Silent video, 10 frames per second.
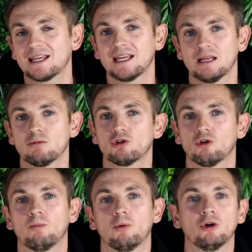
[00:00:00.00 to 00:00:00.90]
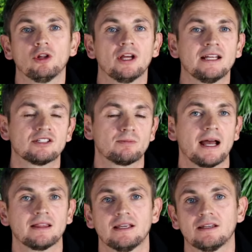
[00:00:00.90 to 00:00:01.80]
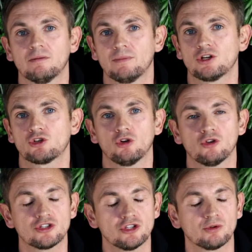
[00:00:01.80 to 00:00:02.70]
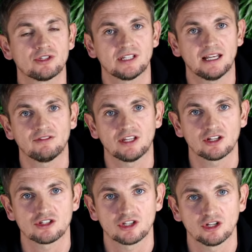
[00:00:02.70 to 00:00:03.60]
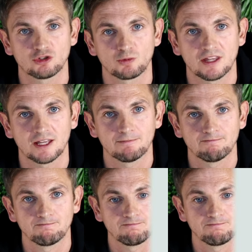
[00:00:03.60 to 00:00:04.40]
it keeps your boiler inspected and makes sure there's no safety concerns with it.